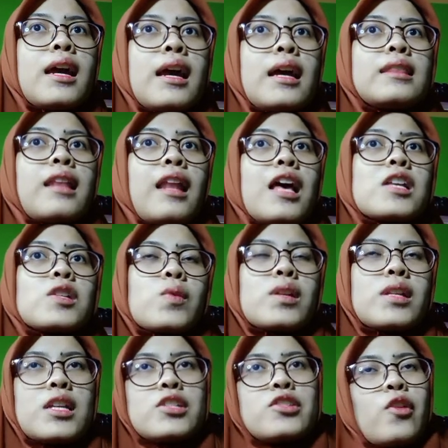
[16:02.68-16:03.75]
and the last
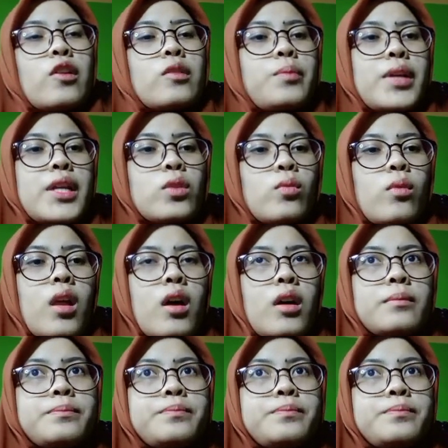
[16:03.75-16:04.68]
one is don't be too long.